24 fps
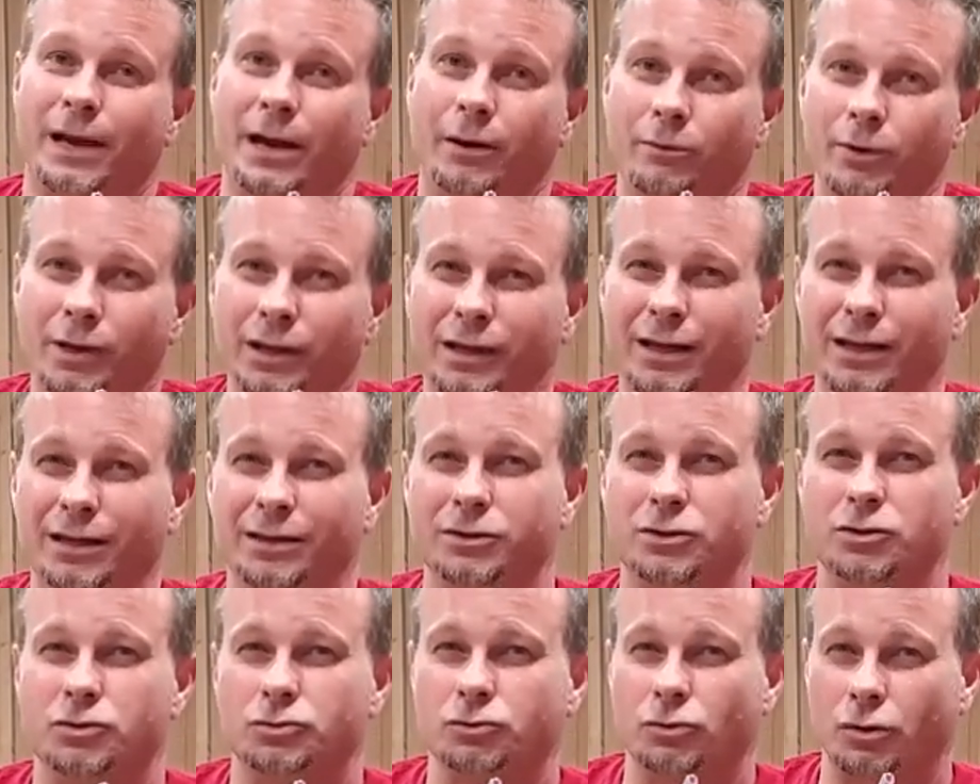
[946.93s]
I really get
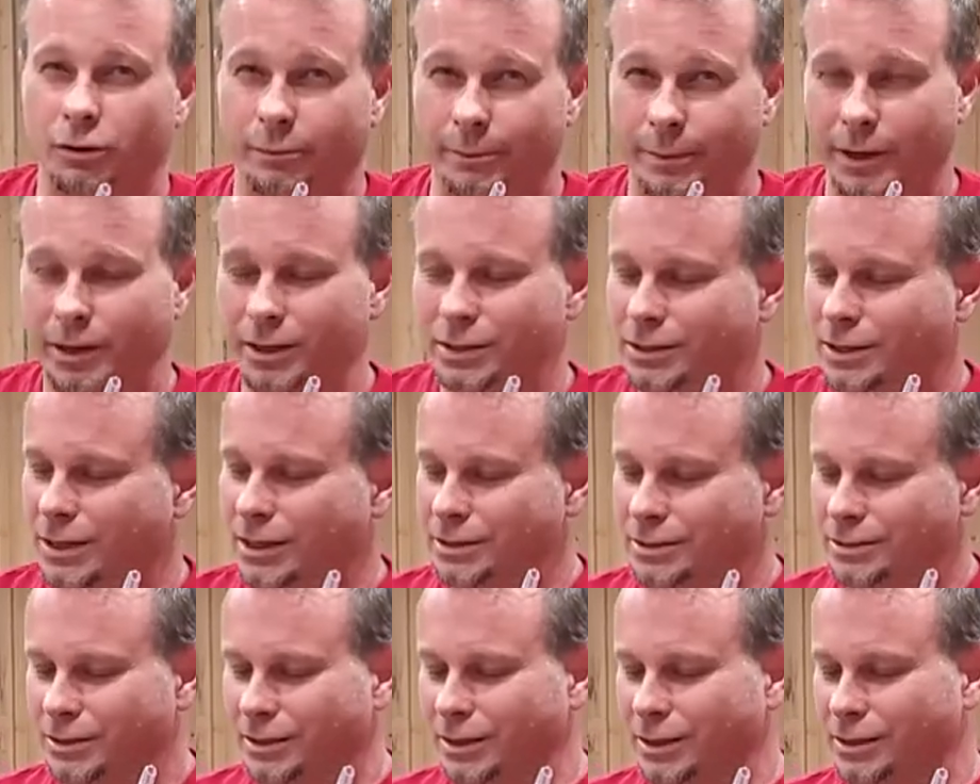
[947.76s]
the strawberry
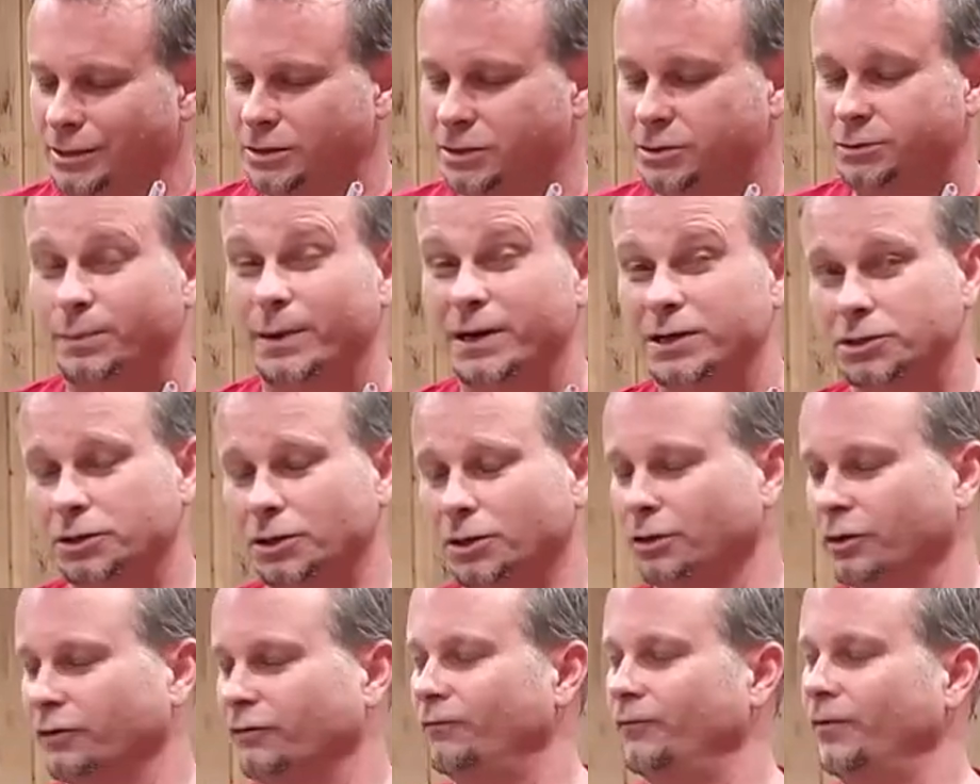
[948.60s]
taste in this, especially
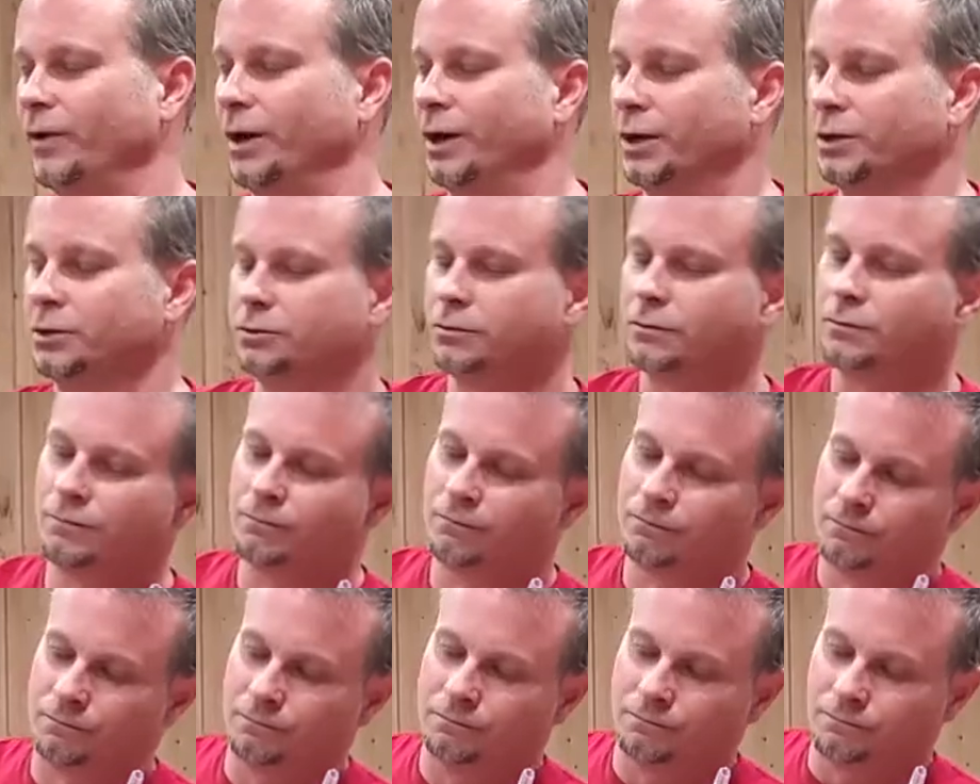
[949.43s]
on the finish.
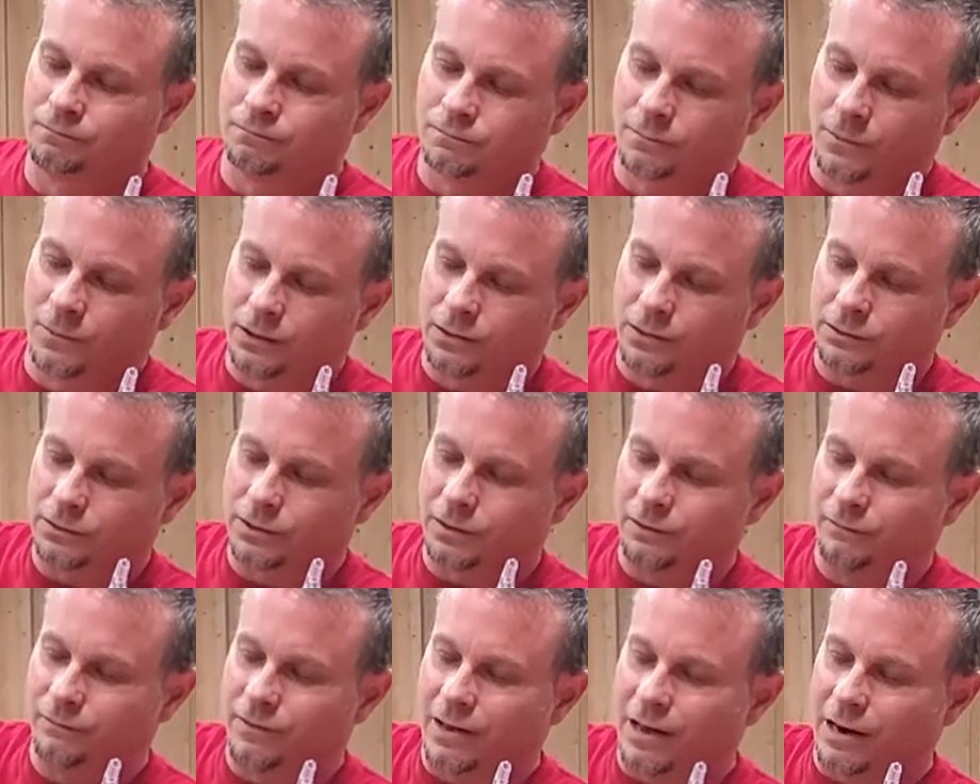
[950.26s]
Just
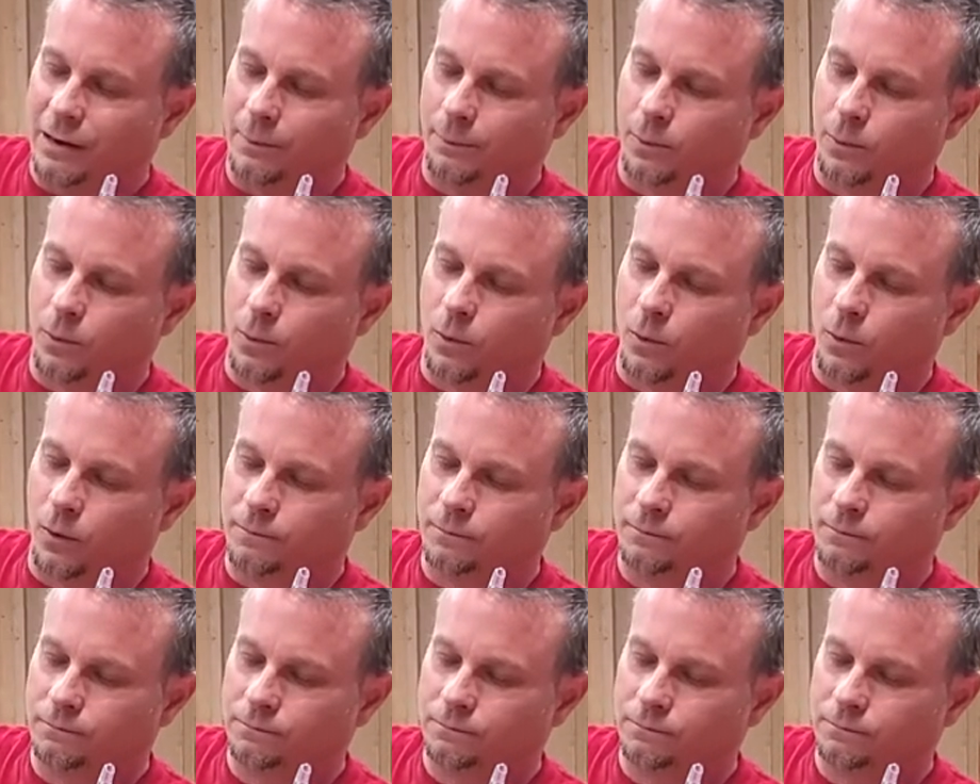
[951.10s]
give that a pour.